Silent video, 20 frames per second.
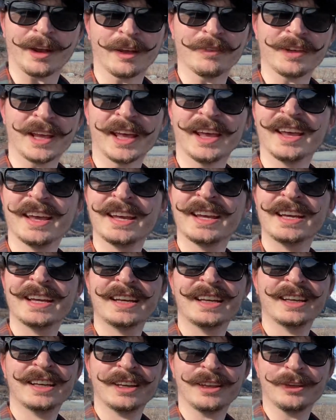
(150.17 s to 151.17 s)
of
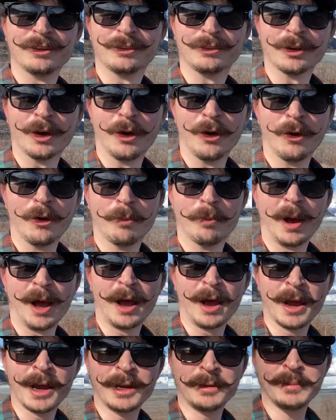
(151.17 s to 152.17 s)
it. So
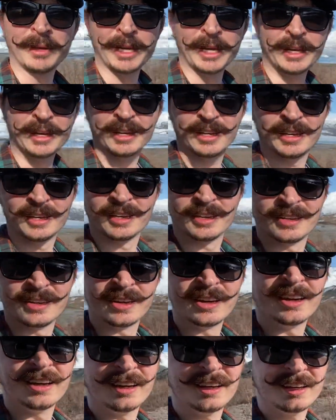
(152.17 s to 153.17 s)
behind me
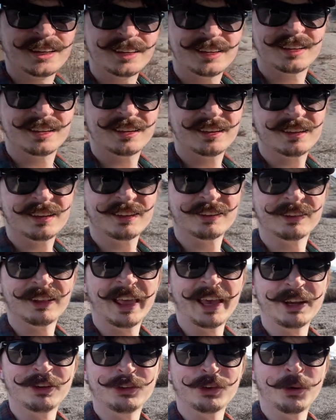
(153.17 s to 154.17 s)
is
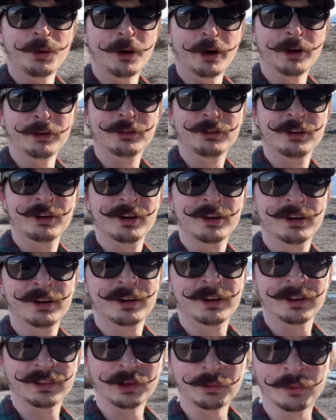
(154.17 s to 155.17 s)
Lake George
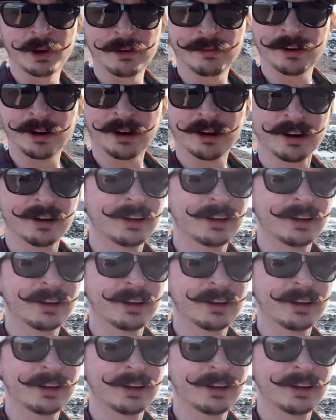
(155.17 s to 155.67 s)
and the river.